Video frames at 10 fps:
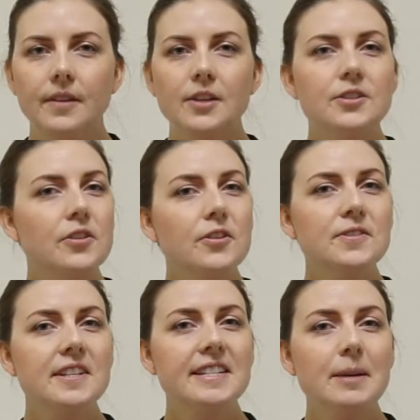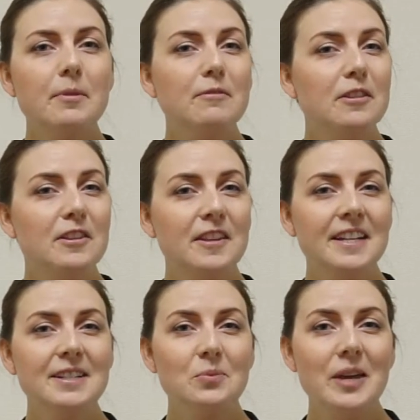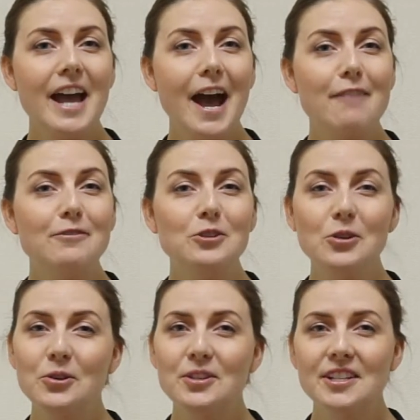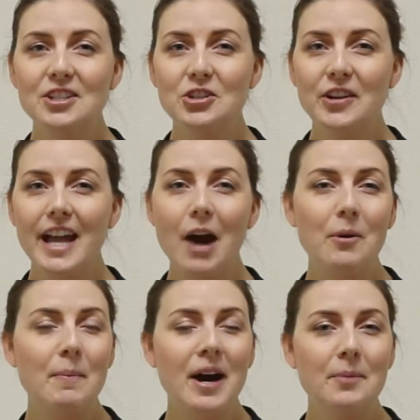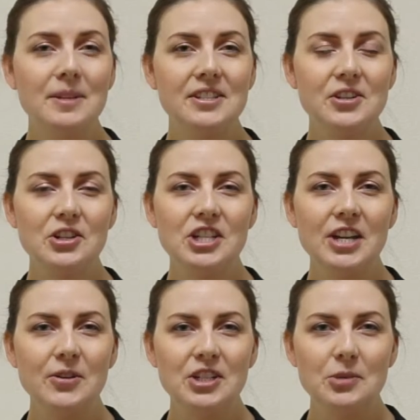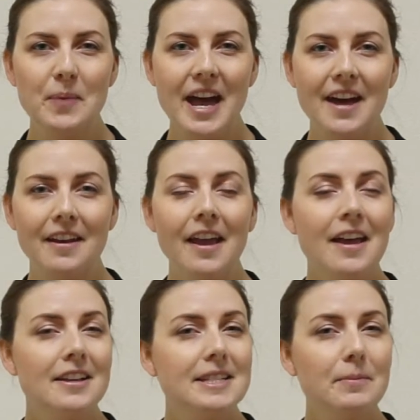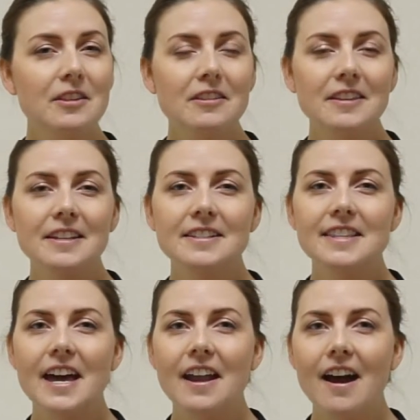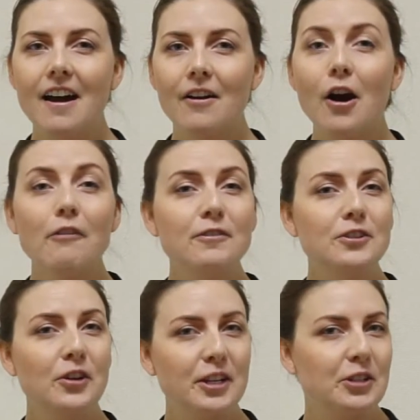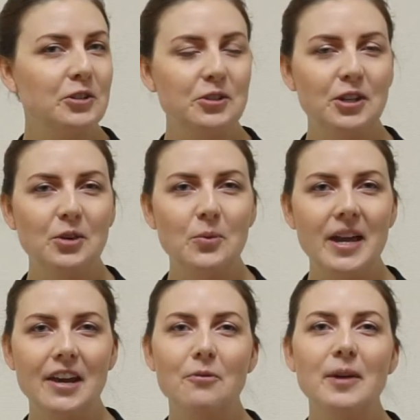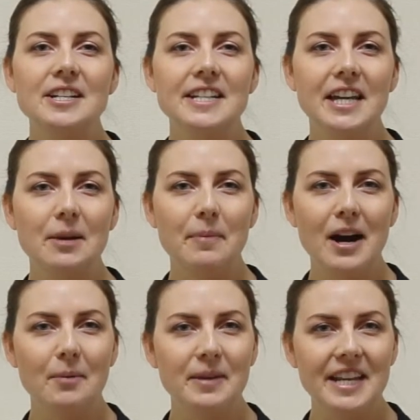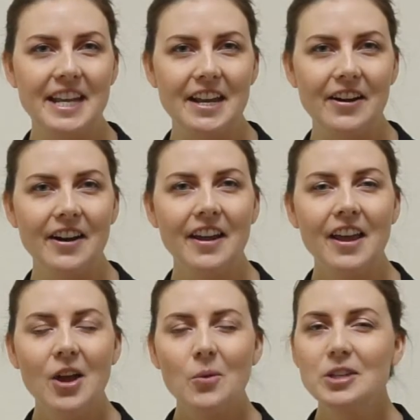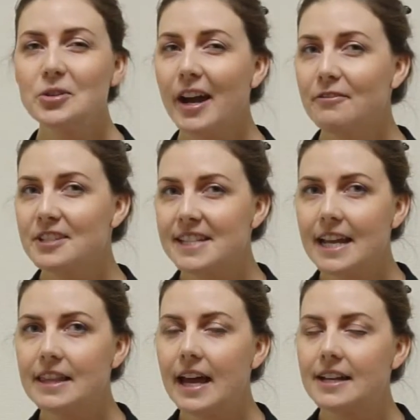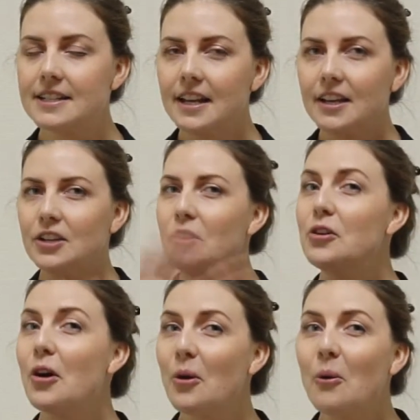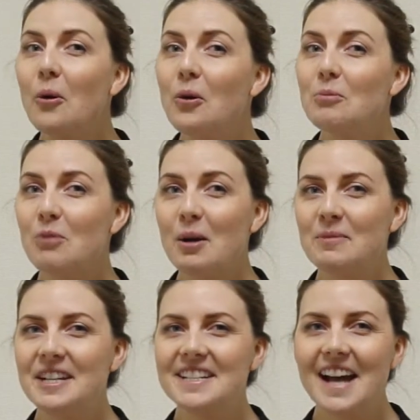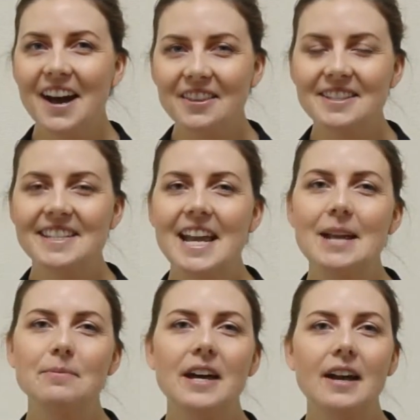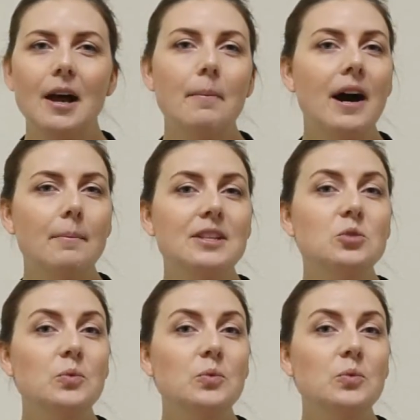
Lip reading: So those are some of the things we have noticed during our apartment search here in Japan, some of the things that are often not included when renting an apartment here. We do have to say that not all properties are the same, that apartments